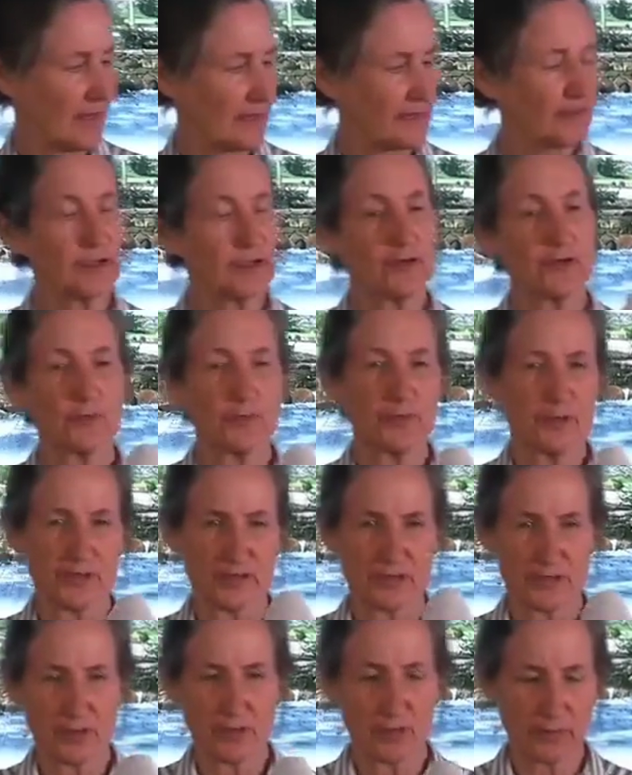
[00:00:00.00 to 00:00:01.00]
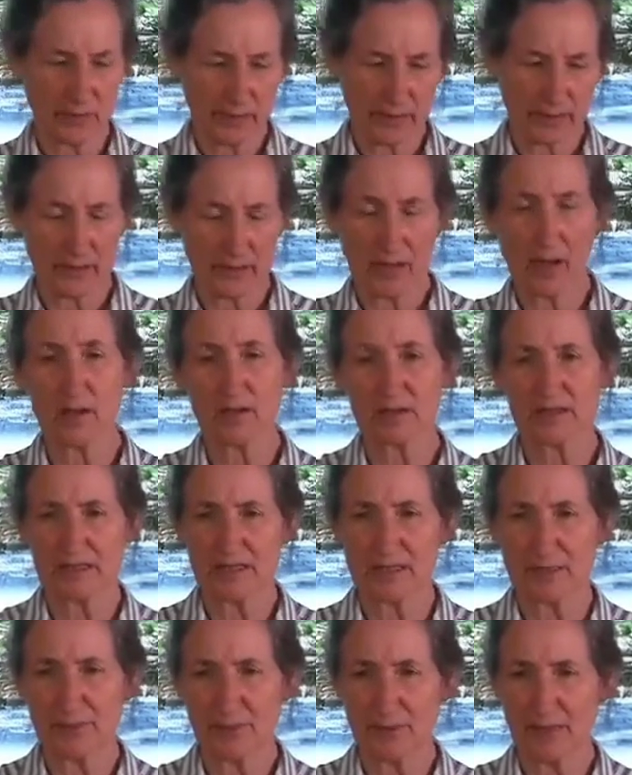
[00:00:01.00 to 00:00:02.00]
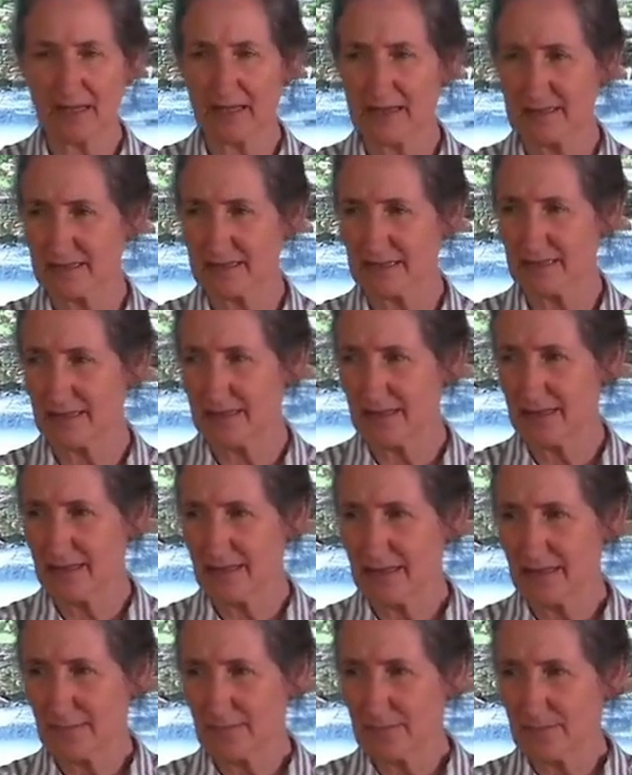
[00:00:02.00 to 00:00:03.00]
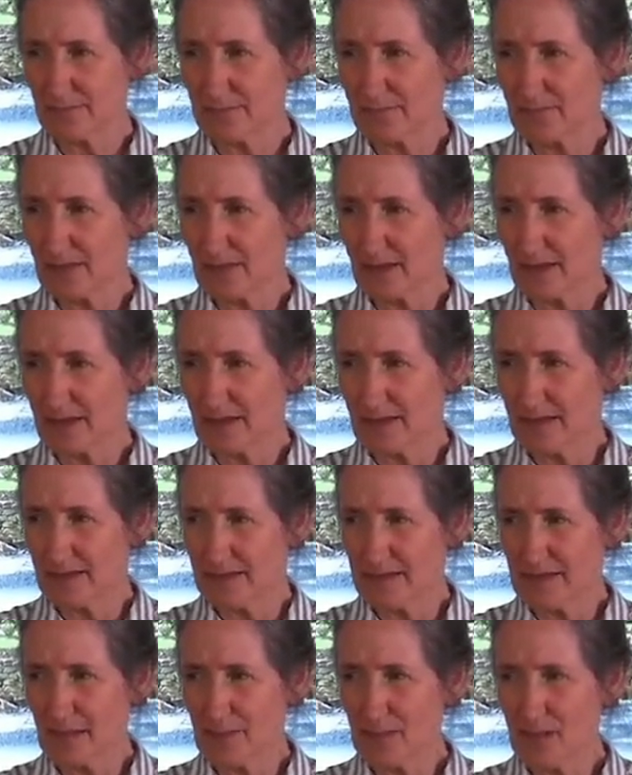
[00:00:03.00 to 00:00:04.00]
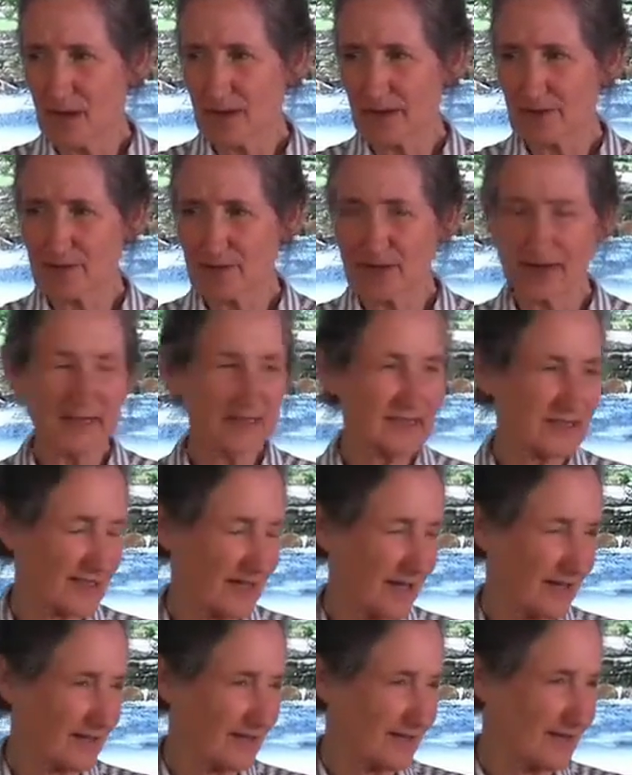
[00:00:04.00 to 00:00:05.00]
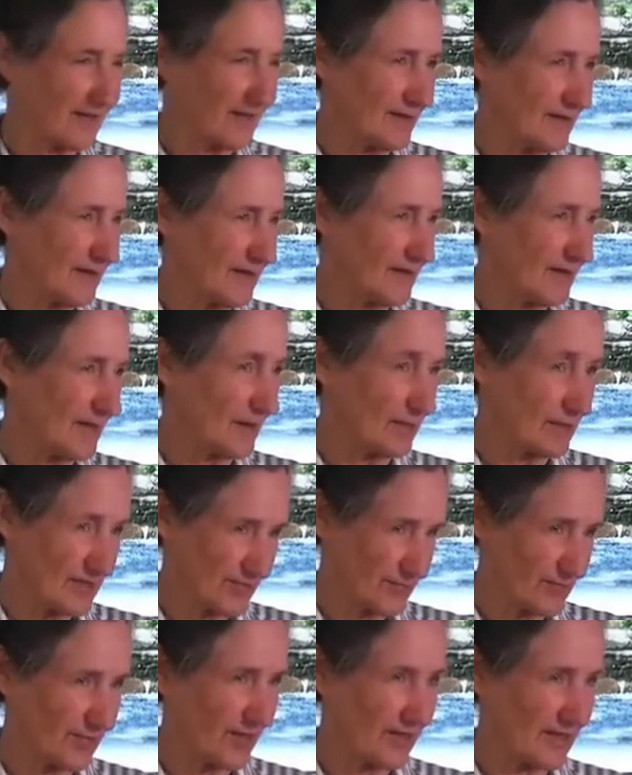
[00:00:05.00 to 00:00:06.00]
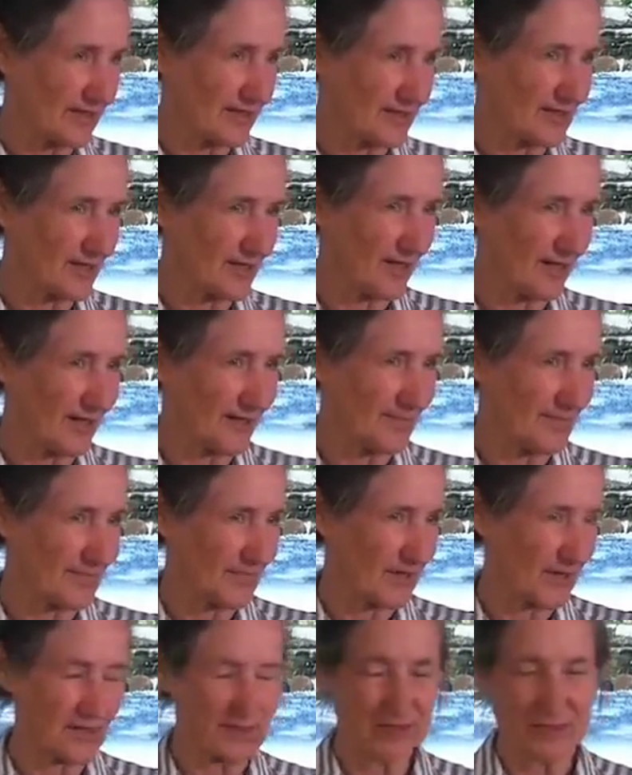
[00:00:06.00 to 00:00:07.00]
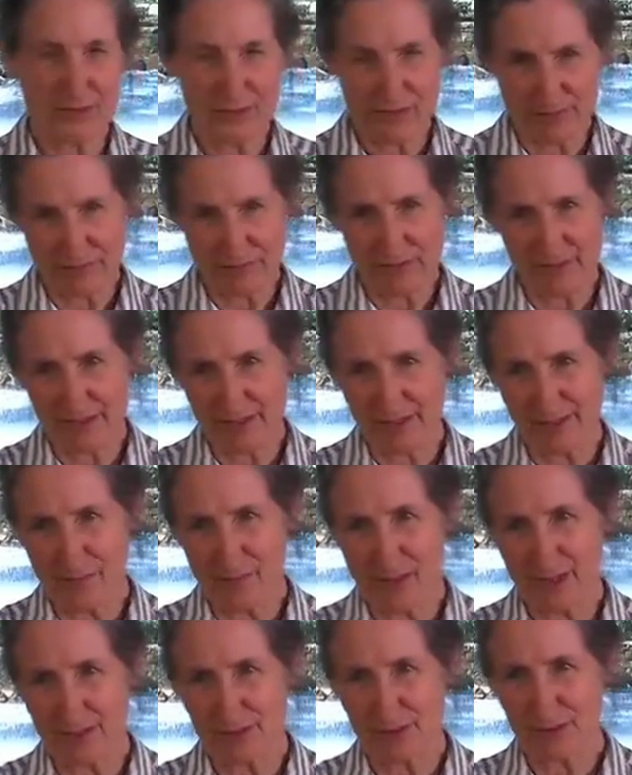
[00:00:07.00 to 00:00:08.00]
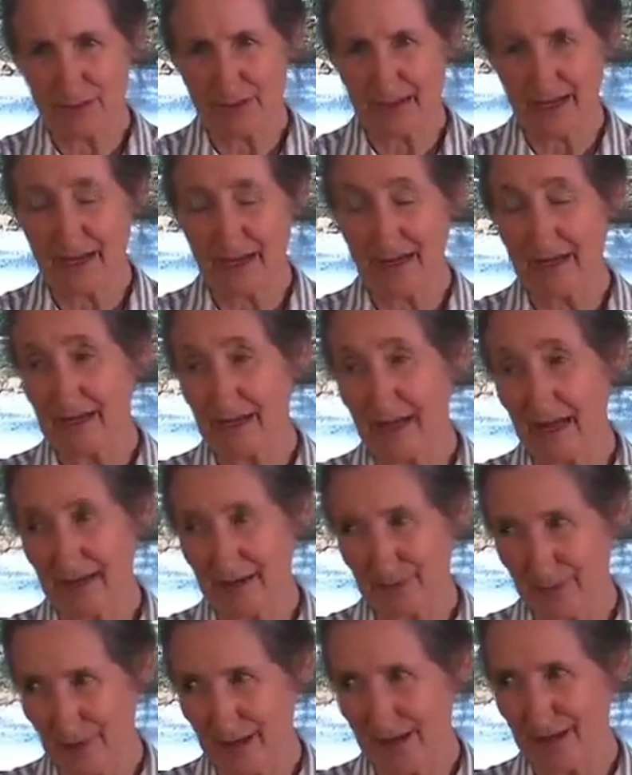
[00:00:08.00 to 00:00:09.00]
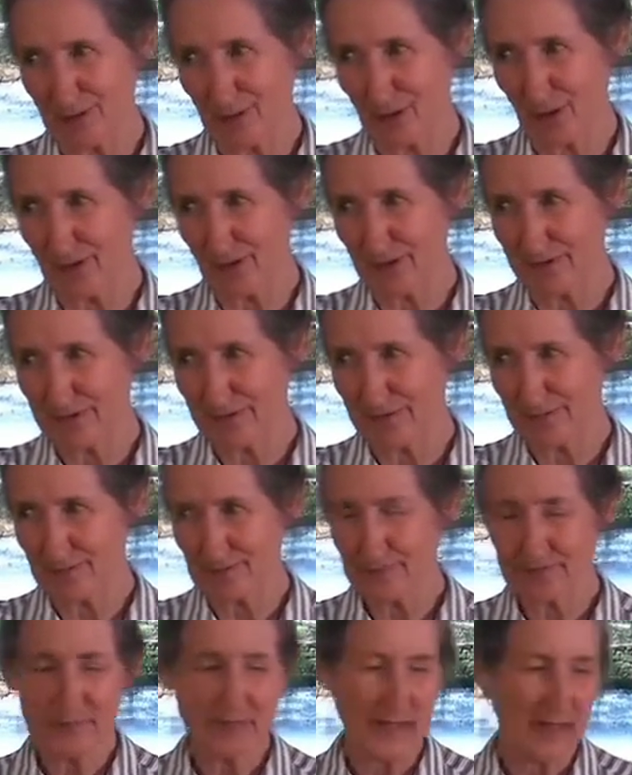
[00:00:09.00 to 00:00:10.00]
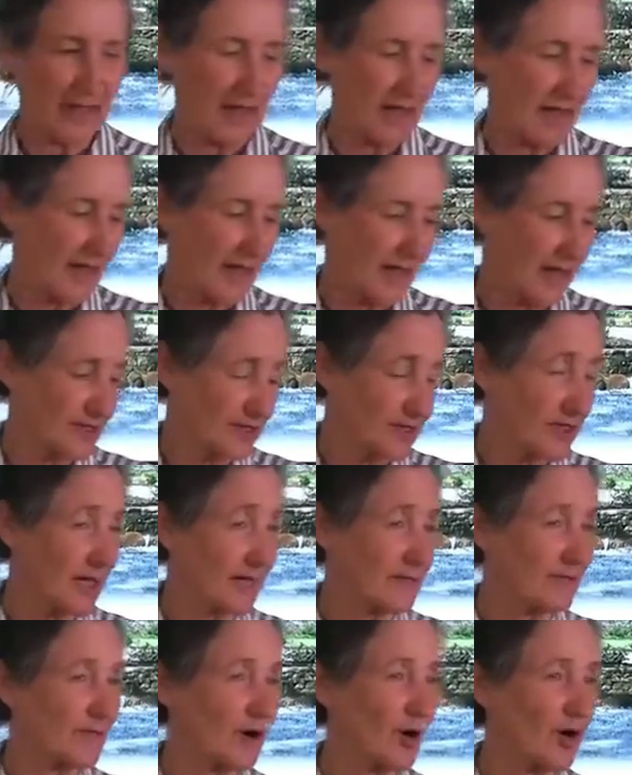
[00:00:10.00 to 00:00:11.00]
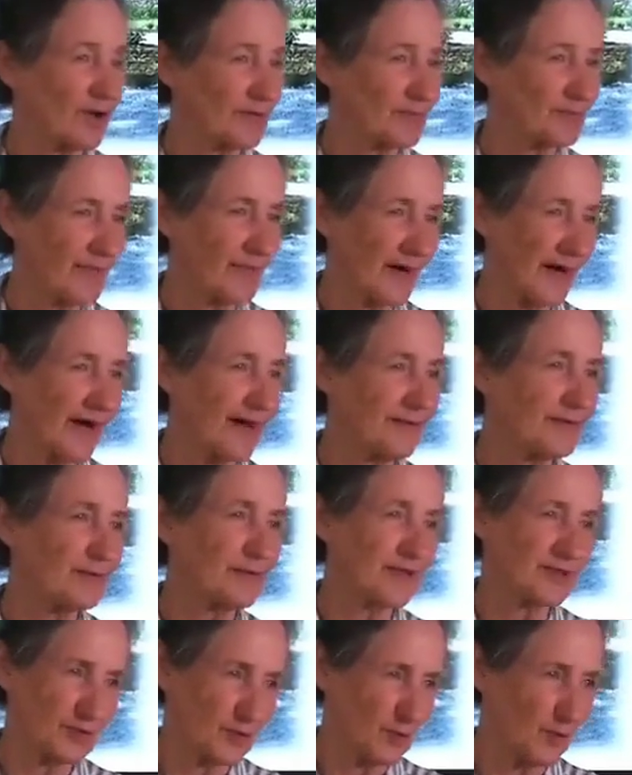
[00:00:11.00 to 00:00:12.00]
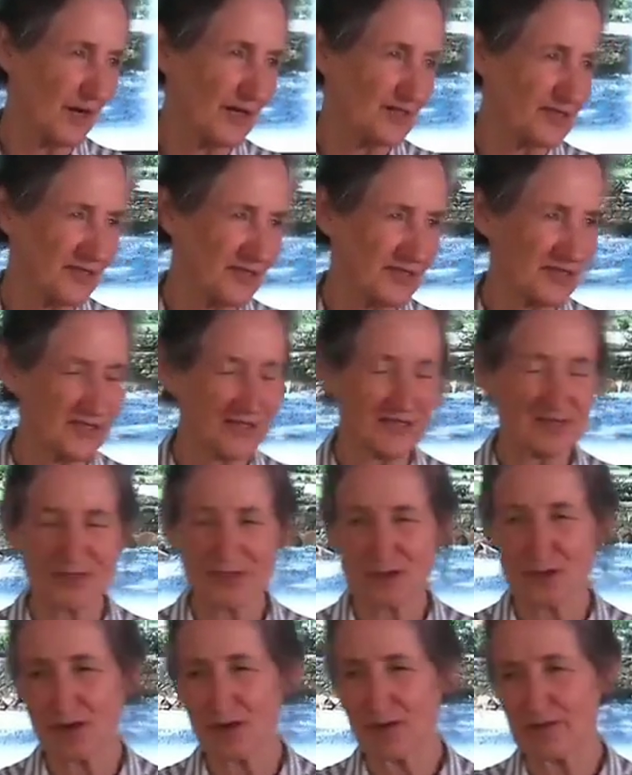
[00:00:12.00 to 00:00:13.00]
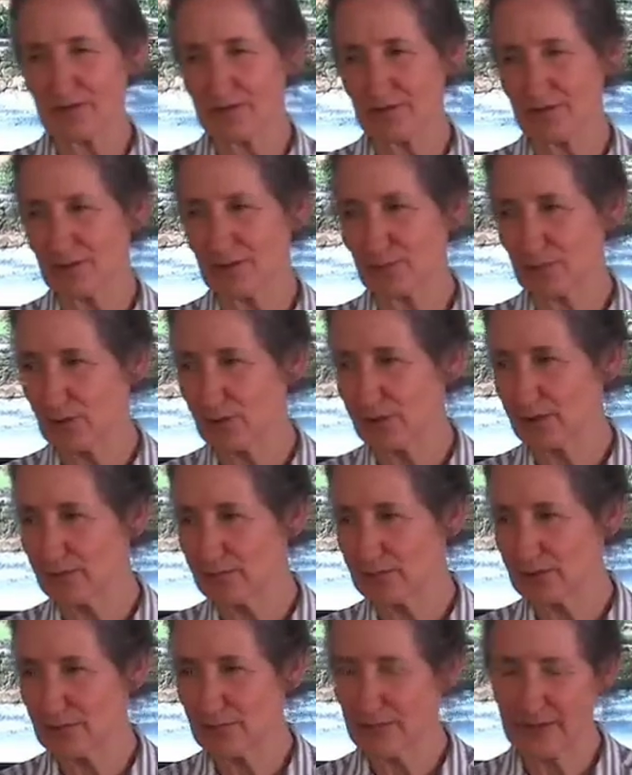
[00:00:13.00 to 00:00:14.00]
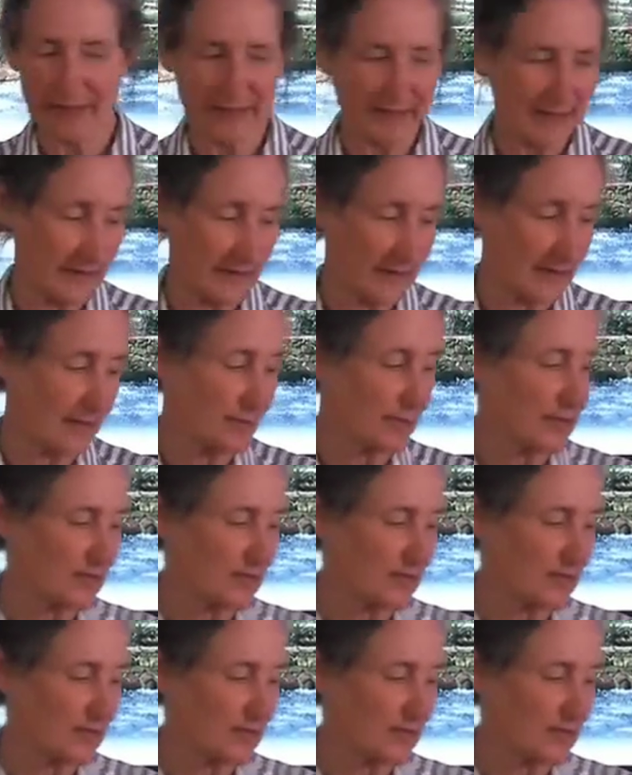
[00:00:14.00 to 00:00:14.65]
and then you put a sock on and it holds it in place. Now my grandson, he was 3 at the time, I was visiting my daughter, and he had a bad cough, and she gave him a hot bath, which always eases the cough, and put him to bed, and he